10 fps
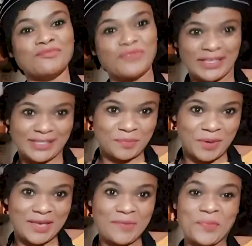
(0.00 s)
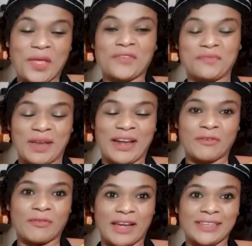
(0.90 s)
recipe of
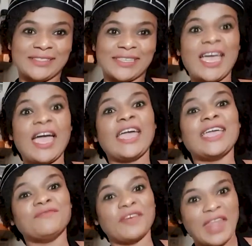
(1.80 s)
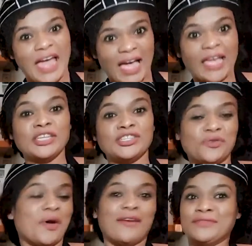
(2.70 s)
pilau rice. Even I
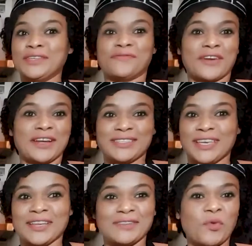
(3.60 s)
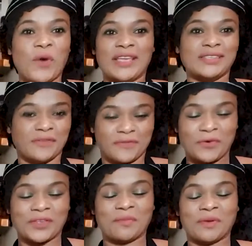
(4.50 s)
do have different ways of
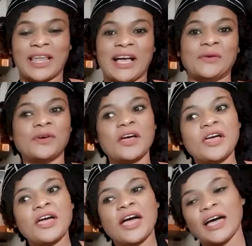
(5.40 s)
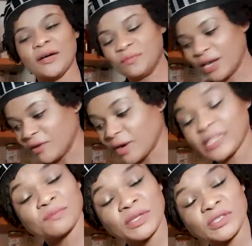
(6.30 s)
cooking pilau
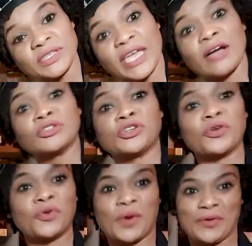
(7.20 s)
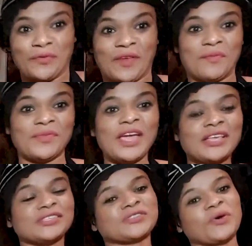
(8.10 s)
rice, but today I'll show you one of them.
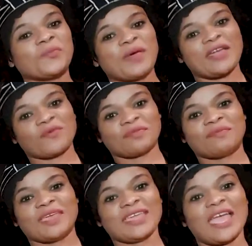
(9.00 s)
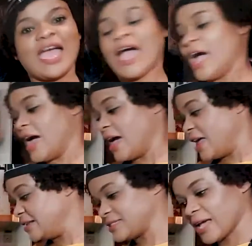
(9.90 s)
So bear with me.
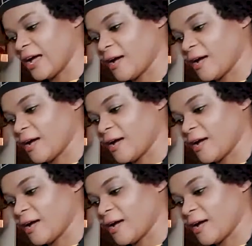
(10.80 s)
And